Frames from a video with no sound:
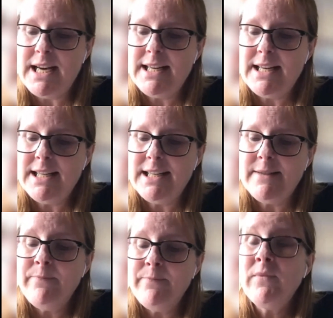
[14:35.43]
we
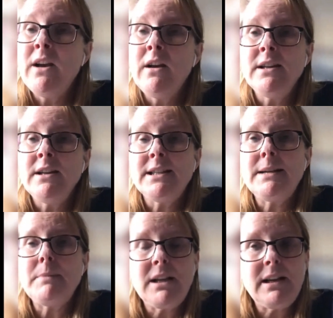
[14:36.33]
attended.
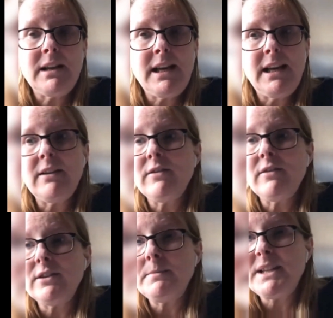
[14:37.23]
Similarly, a
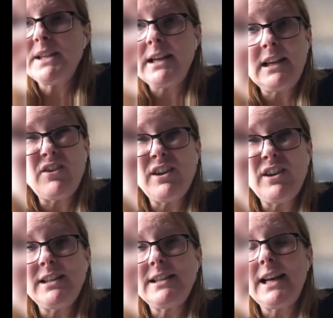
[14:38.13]
30%
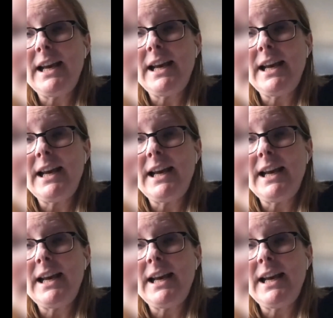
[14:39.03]
increase